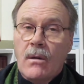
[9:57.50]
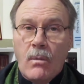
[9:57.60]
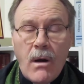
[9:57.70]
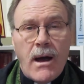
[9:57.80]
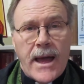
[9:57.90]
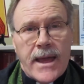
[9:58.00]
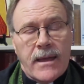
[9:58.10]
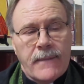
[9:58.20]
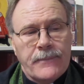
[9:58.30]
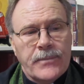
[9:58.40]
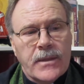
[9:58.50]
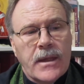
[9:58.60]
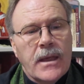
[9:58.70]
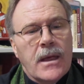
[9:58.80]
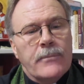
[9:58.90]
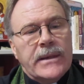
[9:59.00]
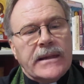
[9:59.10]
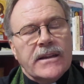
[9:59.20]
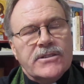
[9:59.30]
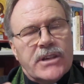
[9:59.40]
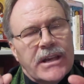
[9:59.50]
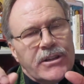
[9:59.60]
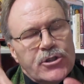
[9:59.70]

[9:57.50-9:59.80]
Why? because